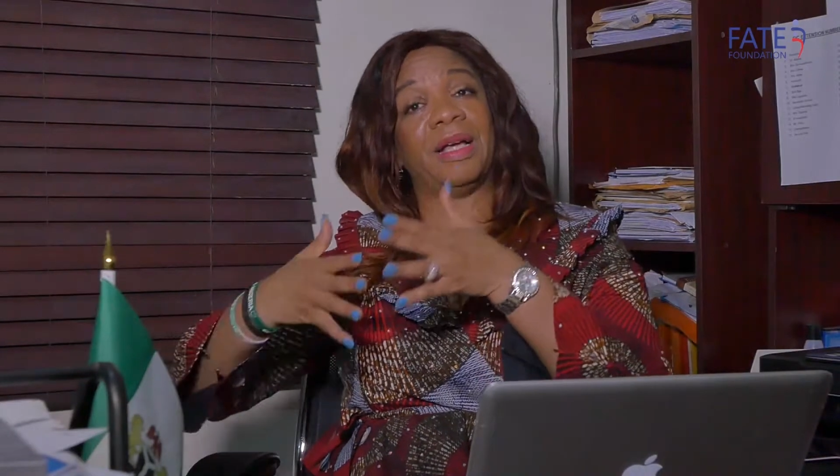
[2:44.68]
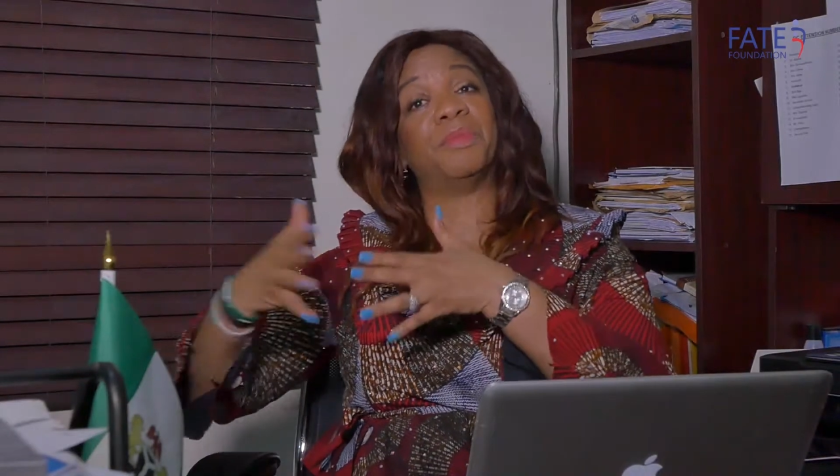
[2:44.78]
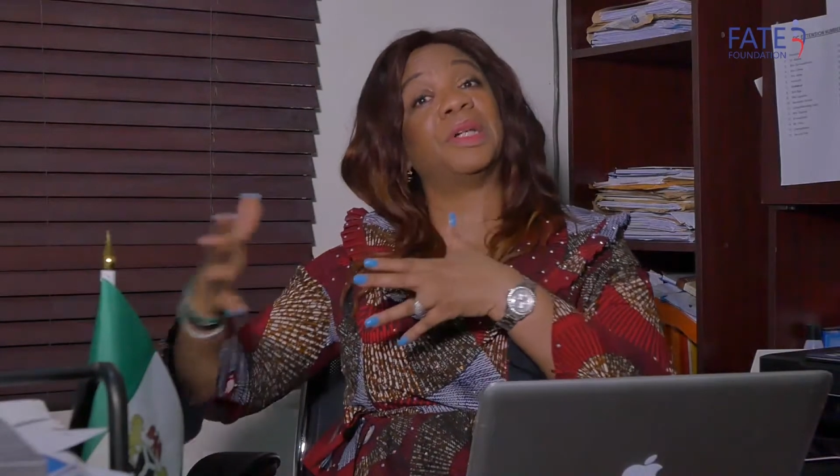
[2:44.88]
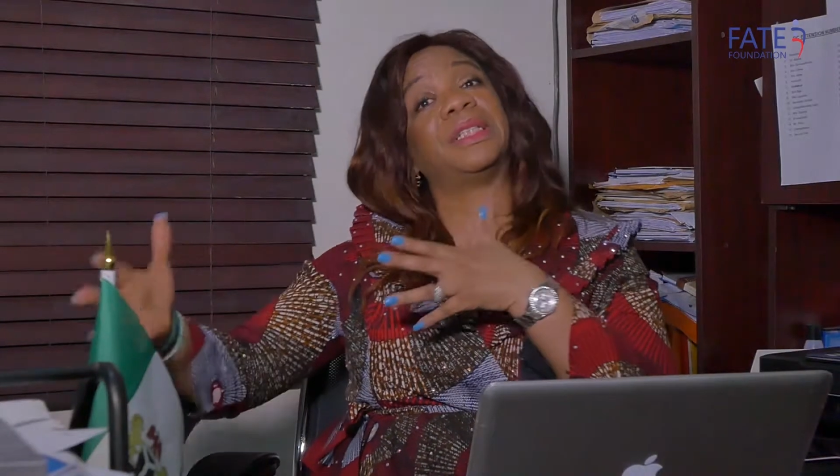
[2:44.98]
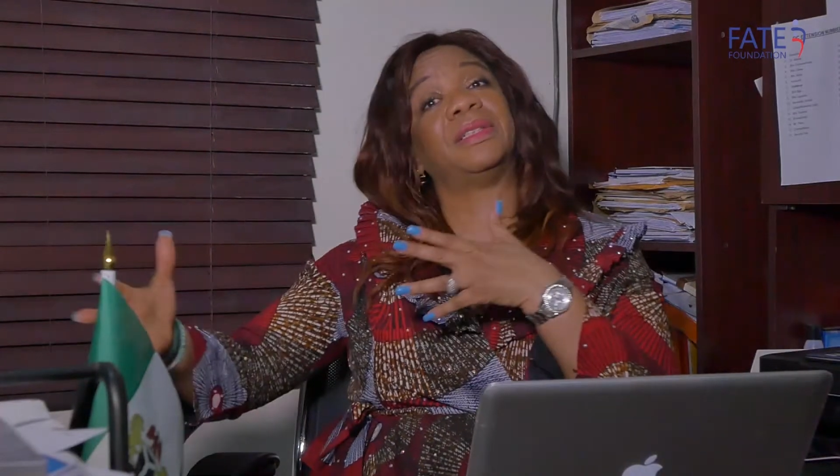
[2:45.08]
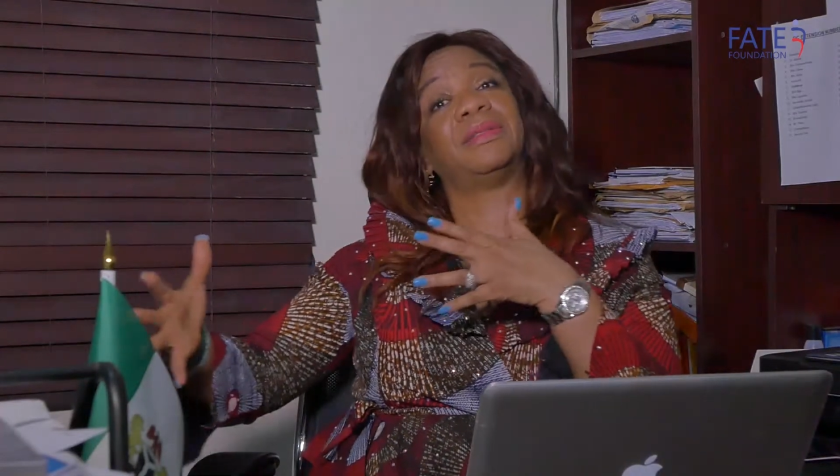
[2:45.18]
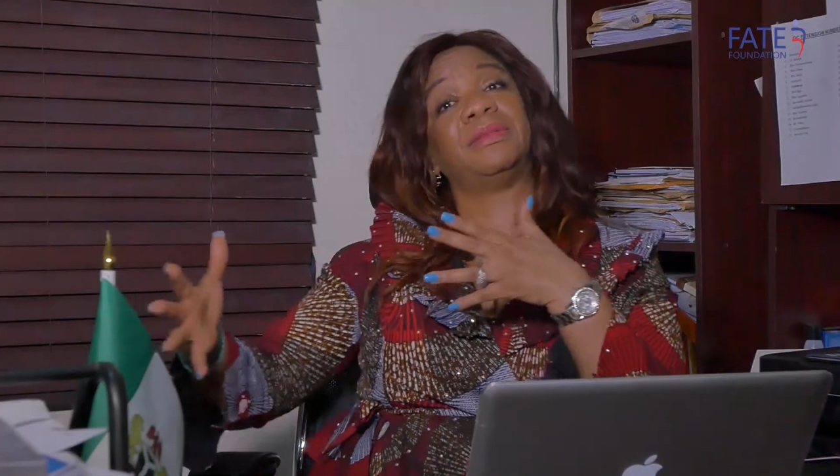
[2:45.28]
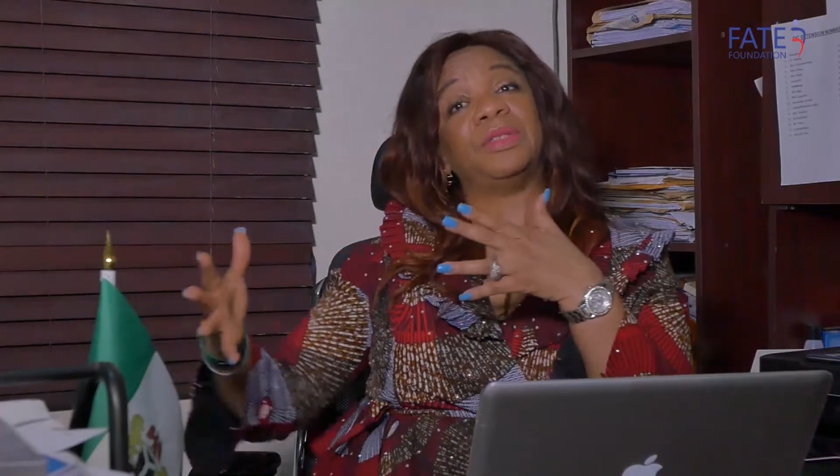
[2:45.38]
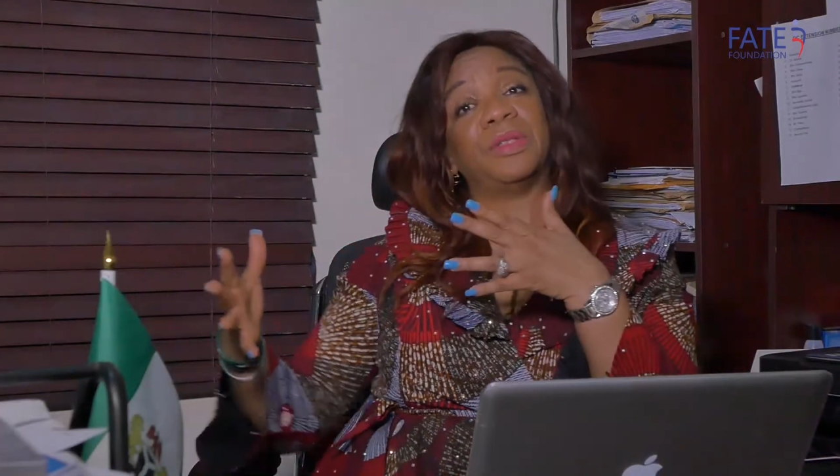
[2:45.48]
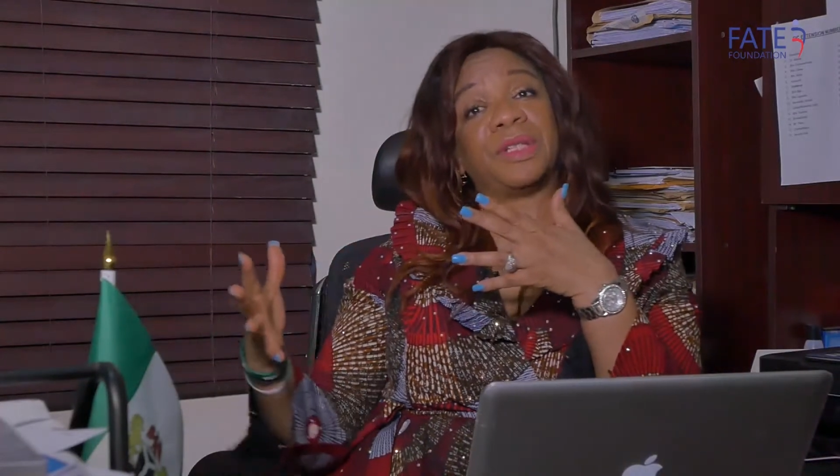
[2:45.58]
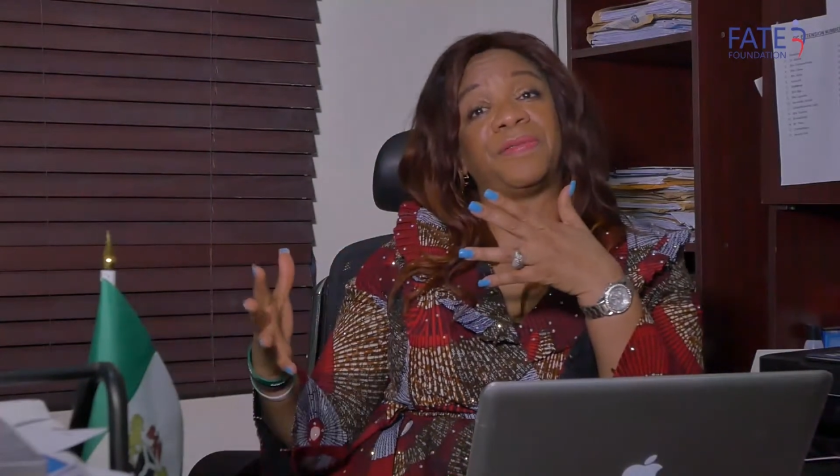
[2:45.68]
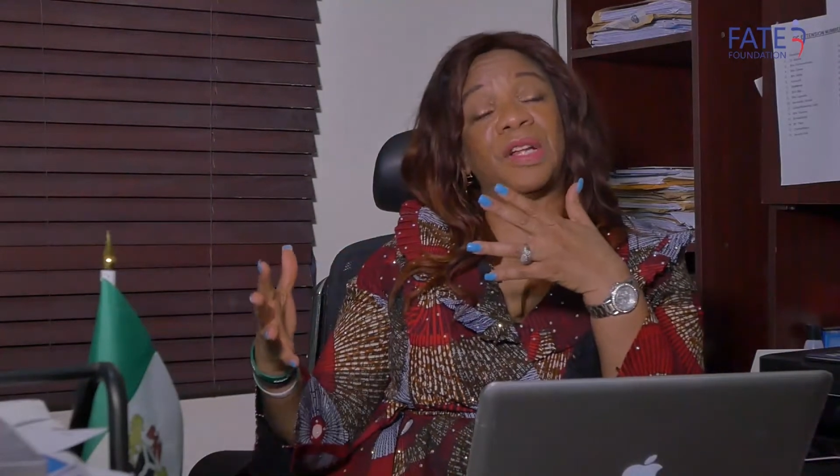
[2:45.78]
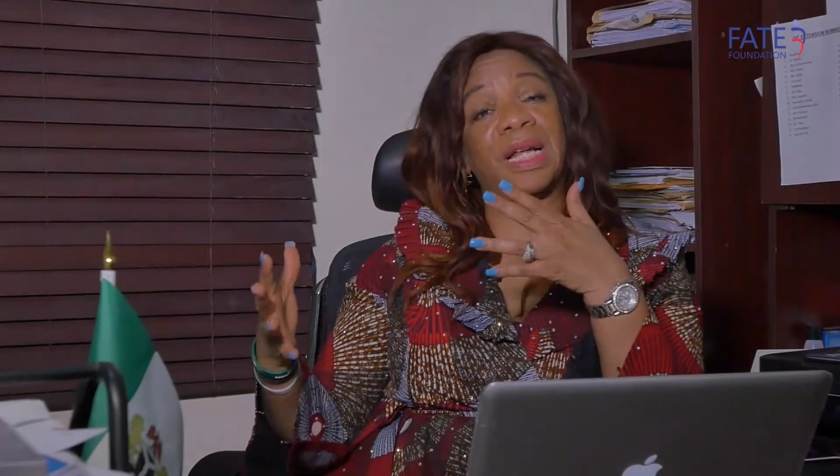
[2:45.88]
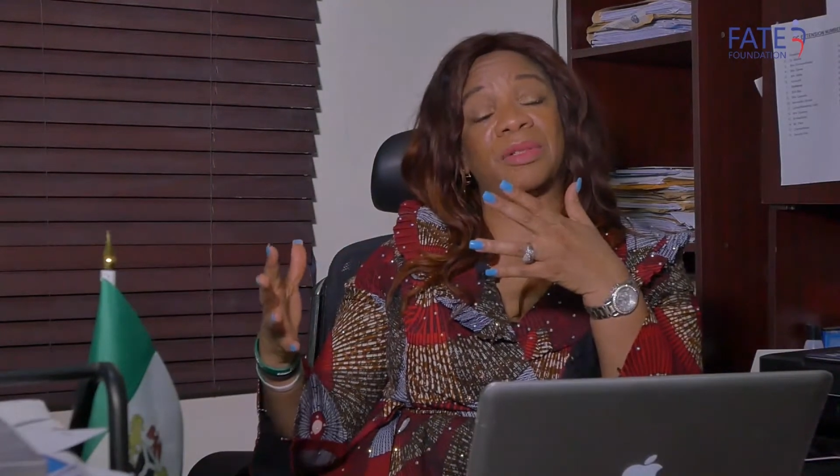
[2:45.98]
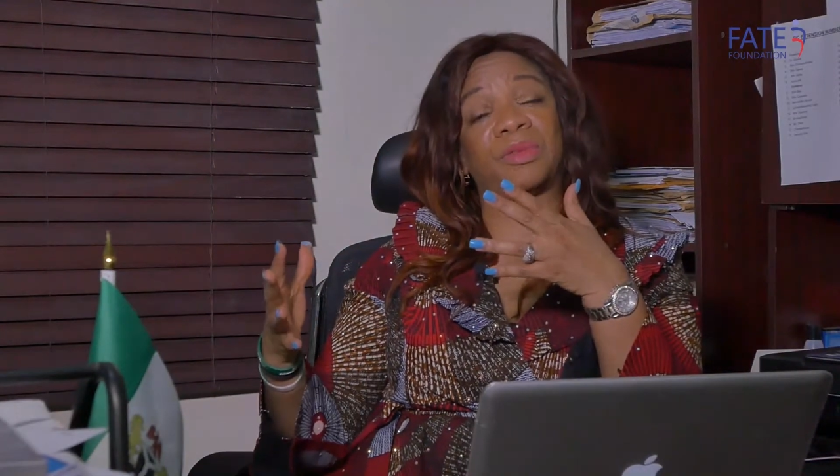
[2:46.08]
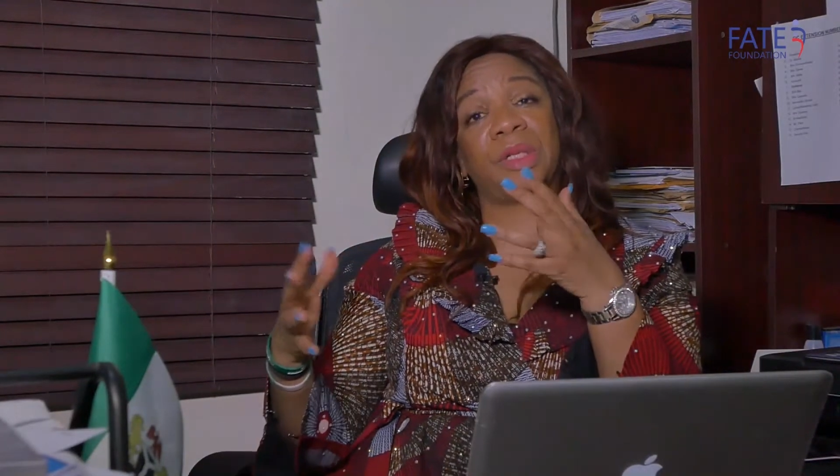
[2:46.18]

money, the fallout?